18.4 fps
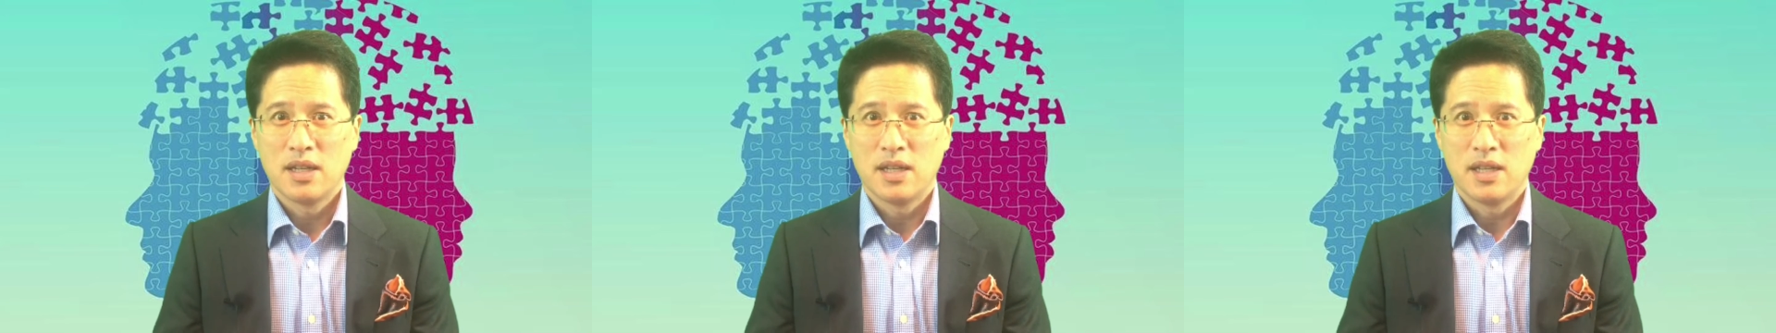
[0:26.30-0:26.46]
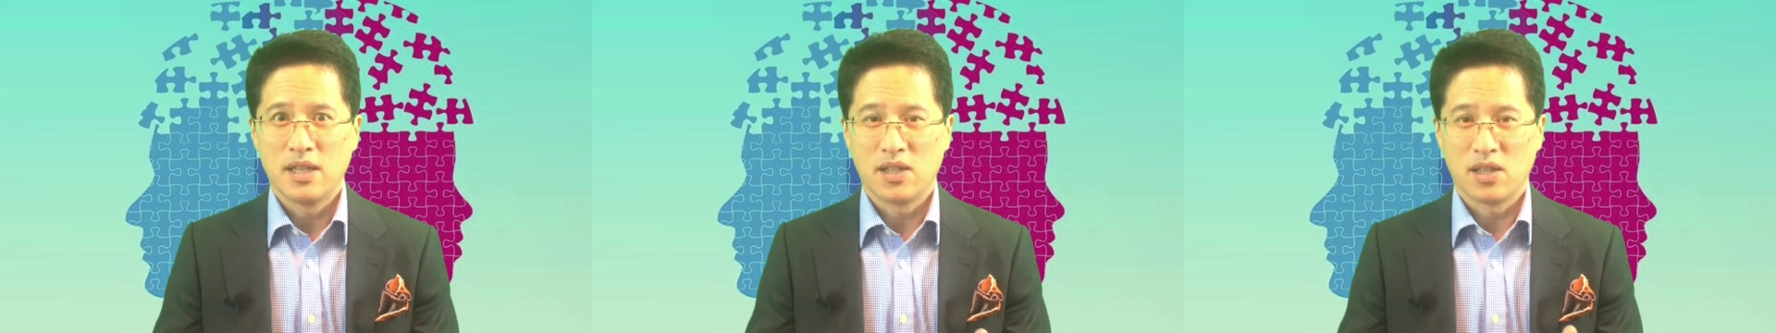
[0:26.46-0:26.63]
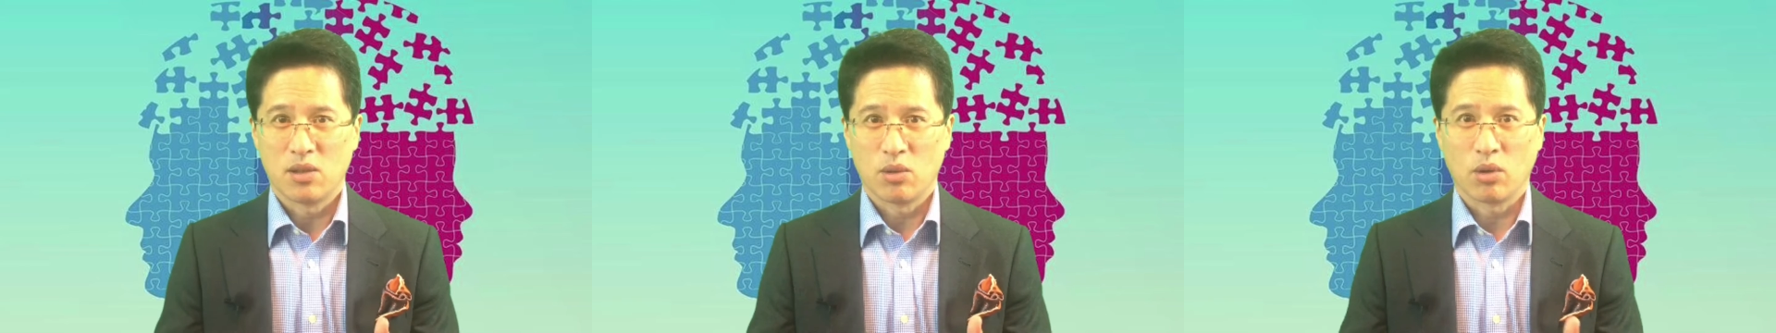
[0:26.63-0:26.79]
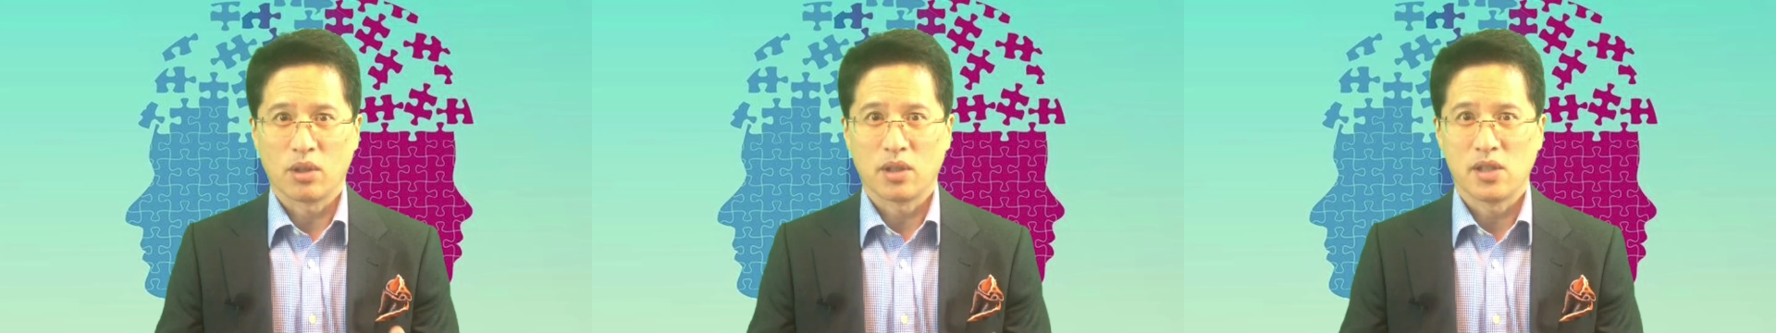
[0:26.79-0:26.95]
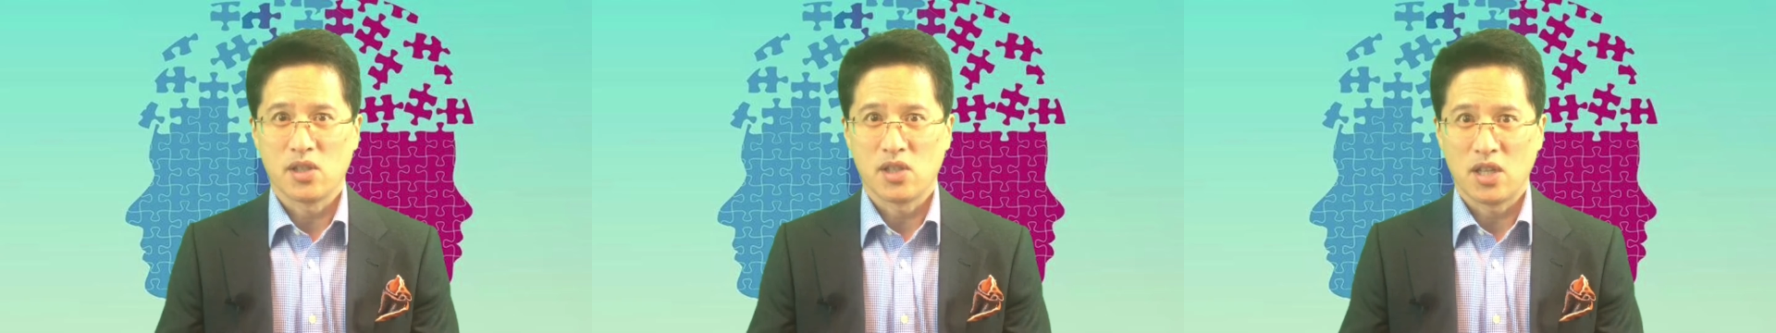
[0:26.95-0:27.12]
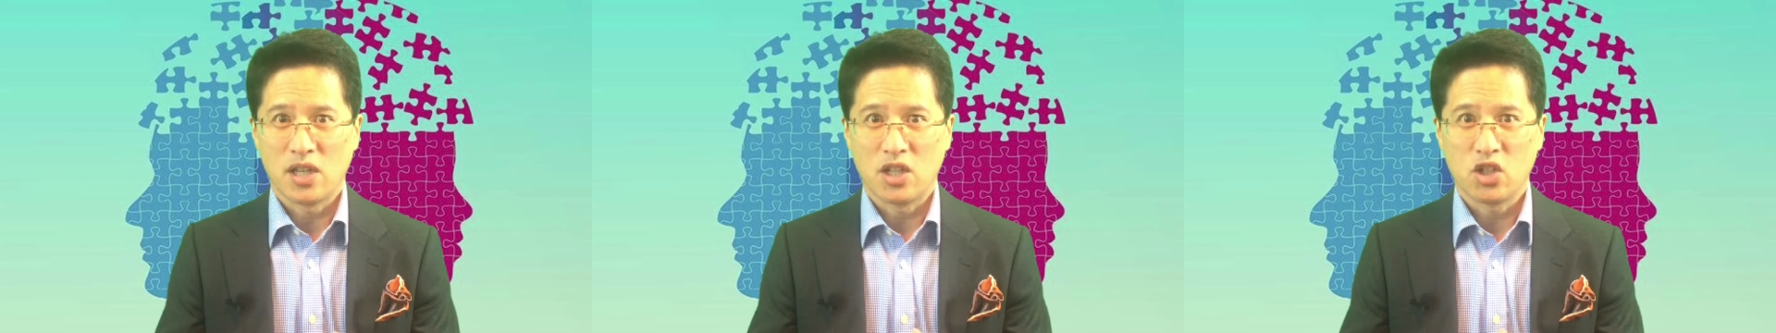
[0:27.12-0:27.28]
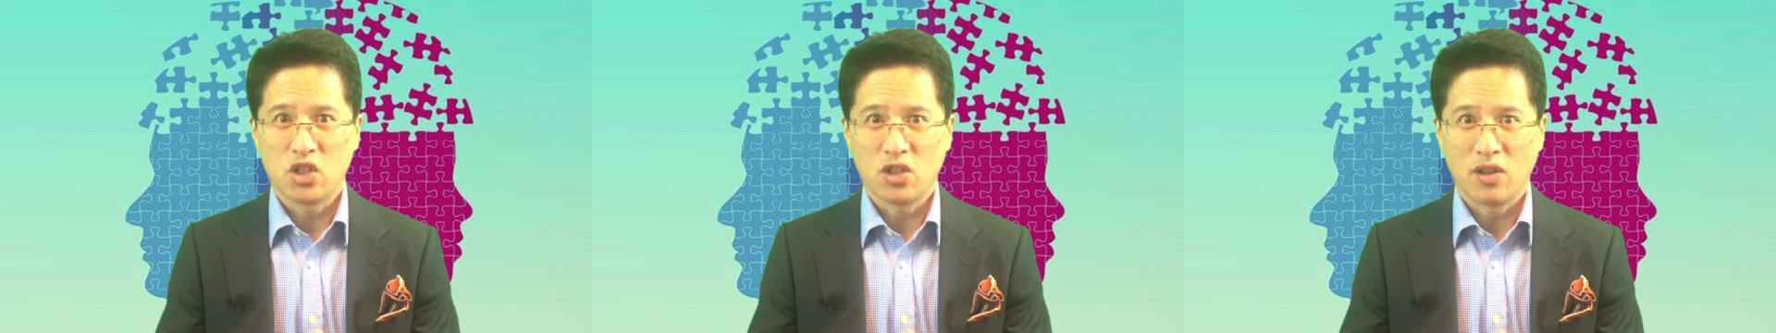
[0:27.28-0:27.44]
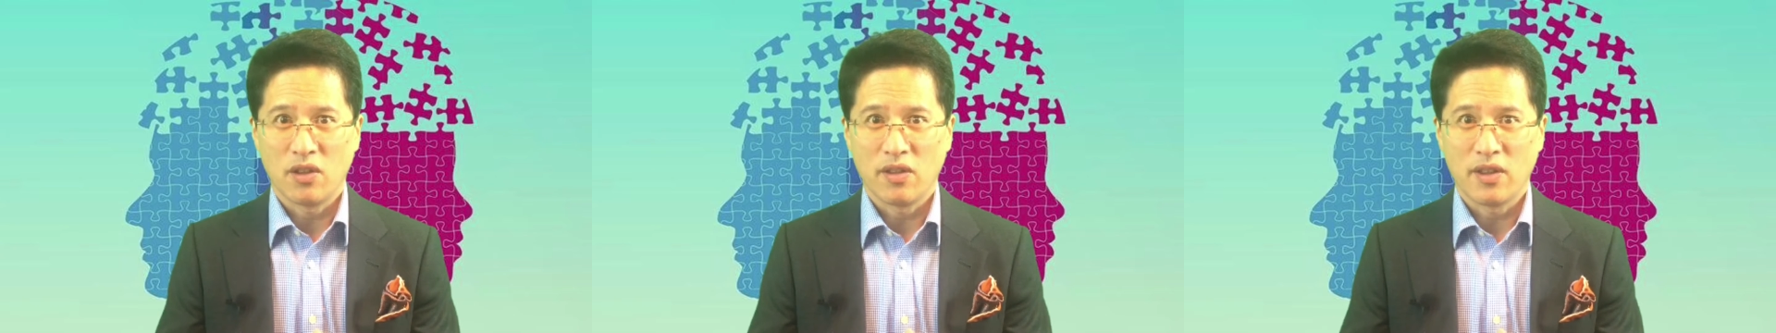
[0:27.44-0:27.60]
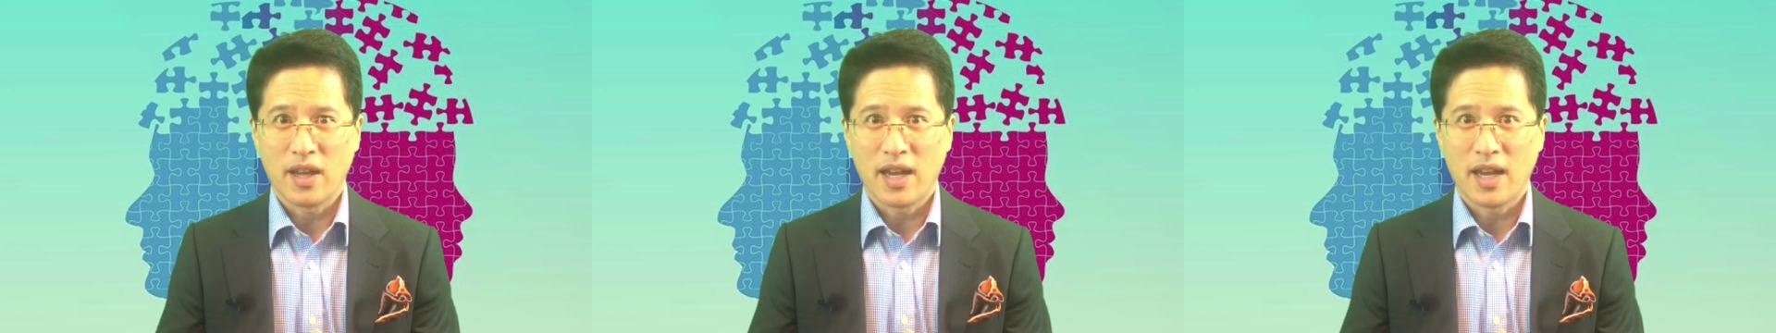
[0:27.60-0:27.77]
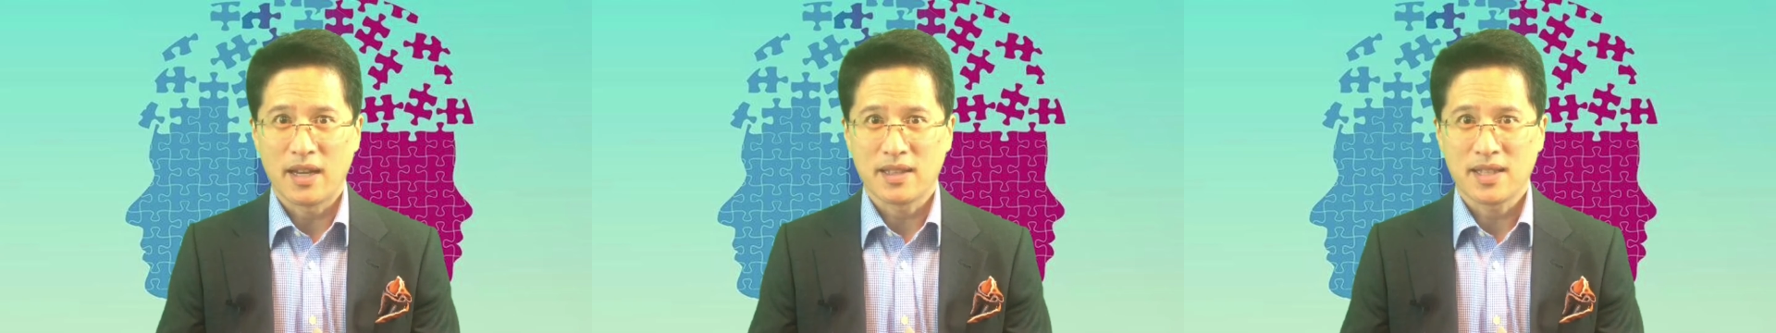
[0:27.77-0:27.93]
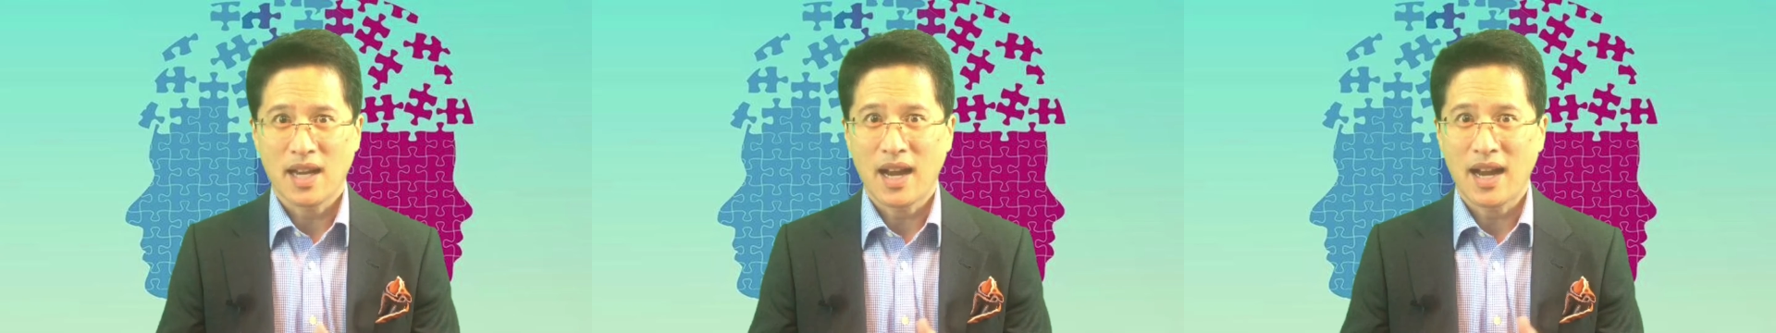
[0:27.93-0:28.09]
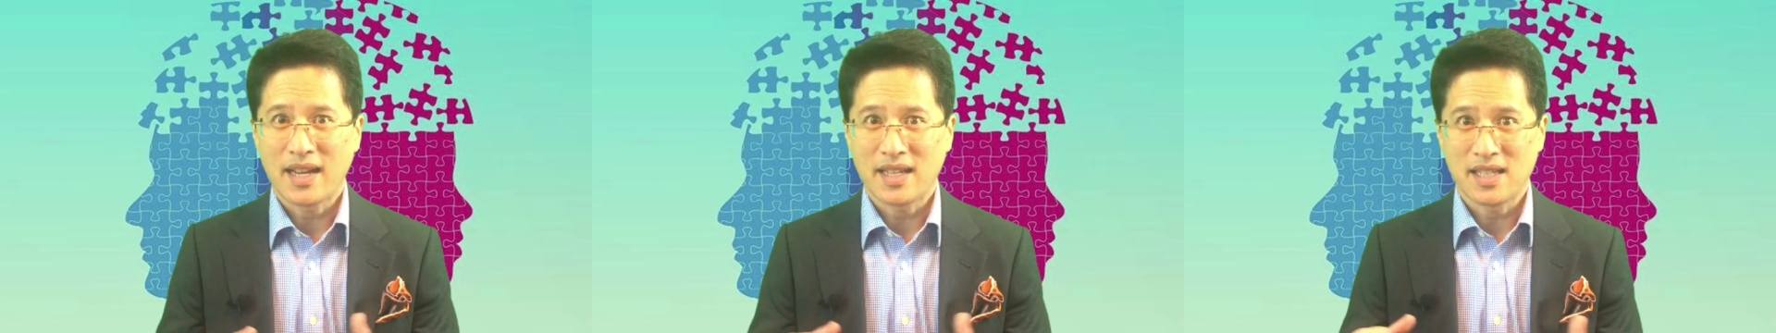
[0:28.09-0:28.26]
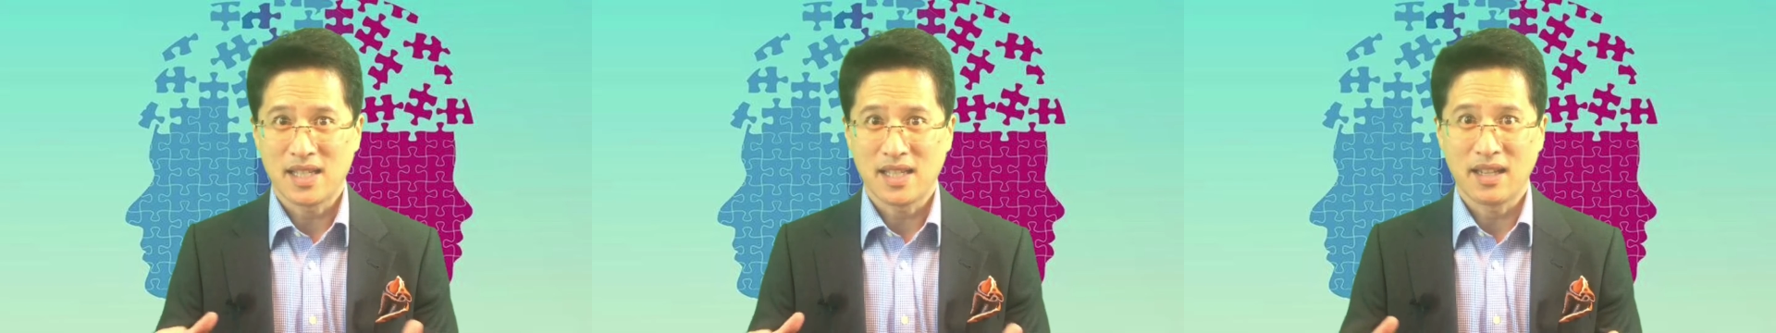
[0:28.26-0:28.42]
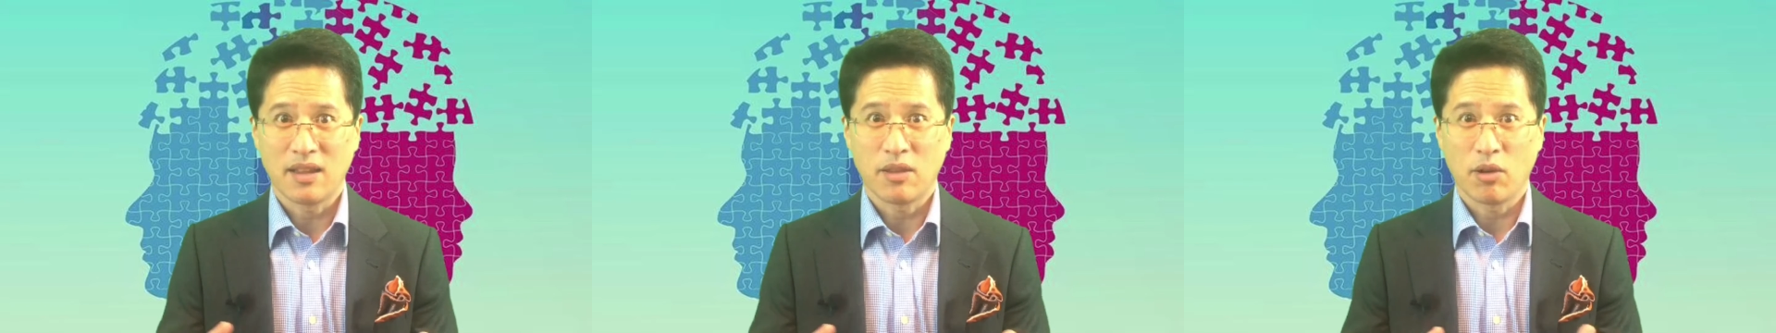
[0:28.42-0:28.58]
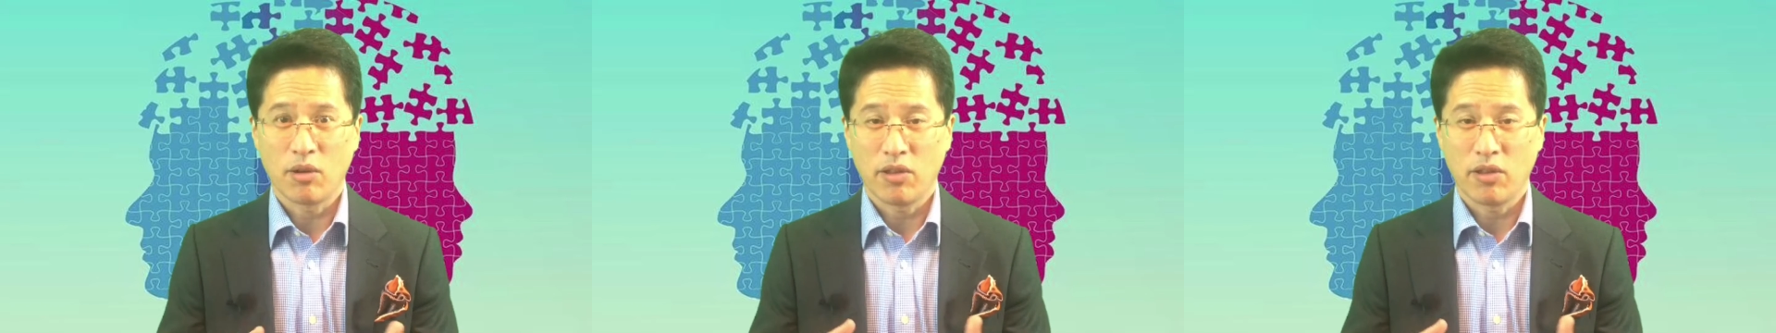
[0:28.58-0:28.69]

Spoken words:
is an organization that ties together